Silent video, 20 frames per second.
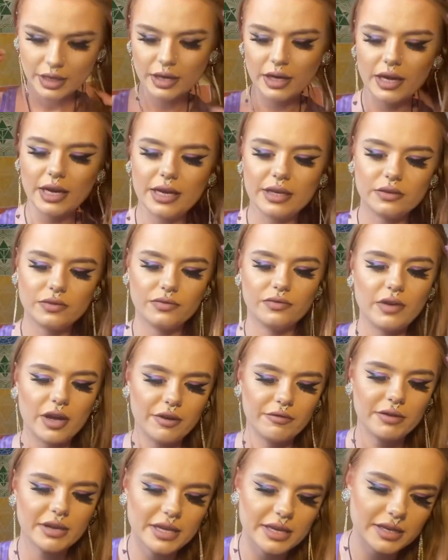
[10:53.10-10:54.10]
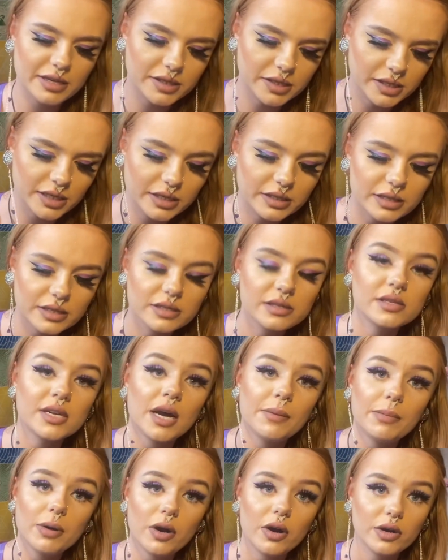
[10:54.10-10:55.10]
it's very easy to
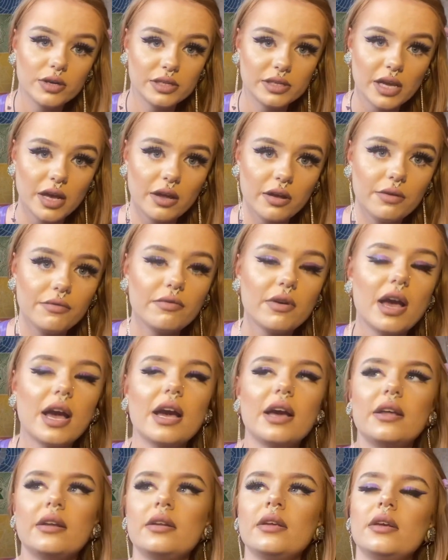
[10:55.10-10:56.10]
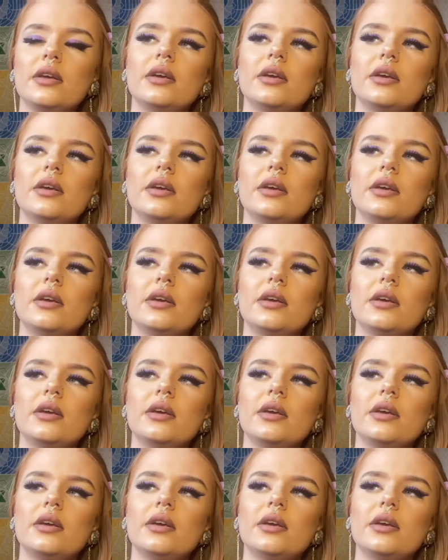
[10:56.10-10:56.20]
snap at ourselves and,